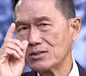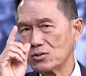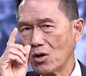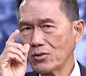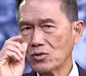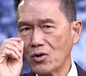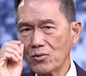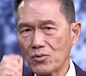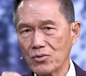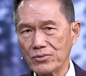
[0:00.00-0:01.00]
Don't
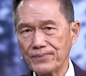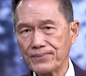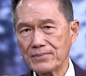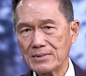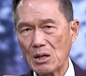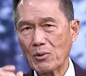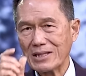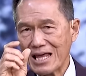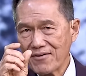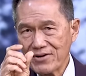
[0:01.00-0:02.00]
conclude that
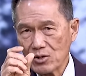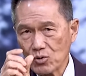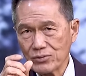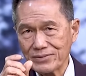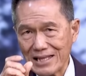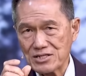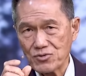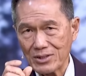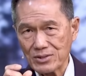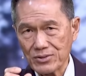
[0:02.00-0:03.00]
whatever good things
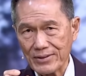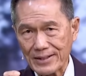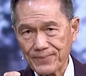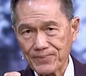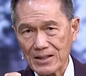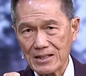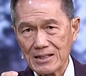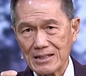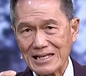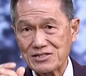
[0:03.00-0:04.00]
you are doing
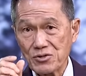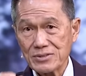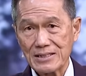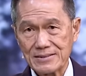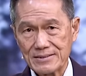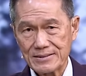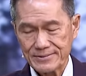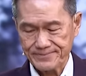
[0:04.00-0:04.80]
is useless.